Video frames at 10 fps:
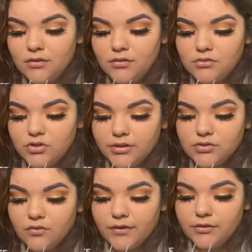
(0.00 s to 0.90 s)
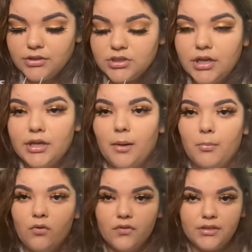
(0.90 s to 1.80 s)
drugstore foundation, and yeah,
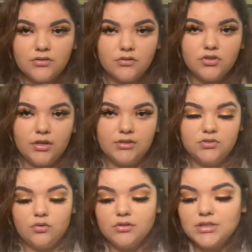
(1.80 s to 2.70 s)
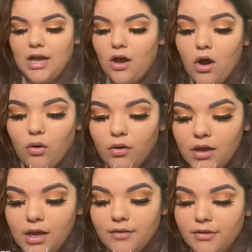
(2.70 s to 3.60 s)
both of these are drugstores. Oh,
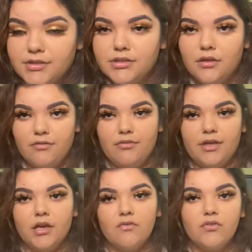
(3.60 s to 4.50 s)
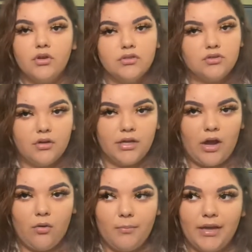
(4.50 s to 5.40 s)
and that's another thing. If you're starting
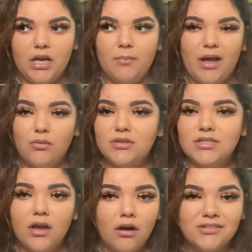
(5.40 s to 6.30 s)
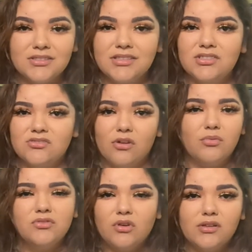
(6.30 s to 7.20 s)
out makeup, I would say honestly start
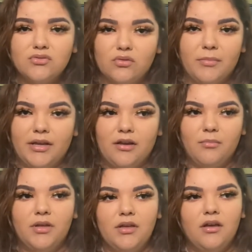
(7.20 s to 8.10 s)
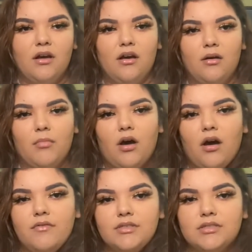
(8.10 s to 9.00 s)
with drugstore makeup.
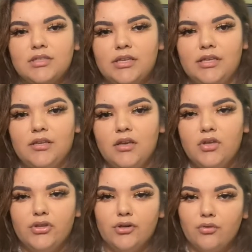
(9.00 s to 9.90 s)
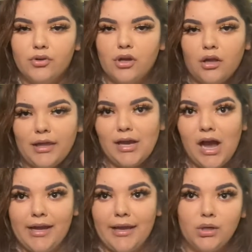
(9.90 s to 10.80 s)
Obviously, you know, they're not like
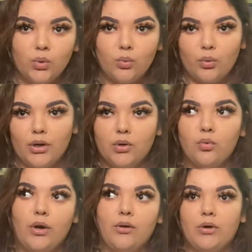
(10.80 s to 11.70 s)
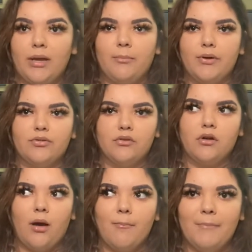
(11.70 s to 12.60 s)
high-end great, but they're
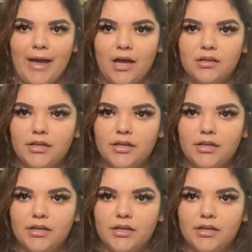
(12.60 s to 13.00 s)
not bad.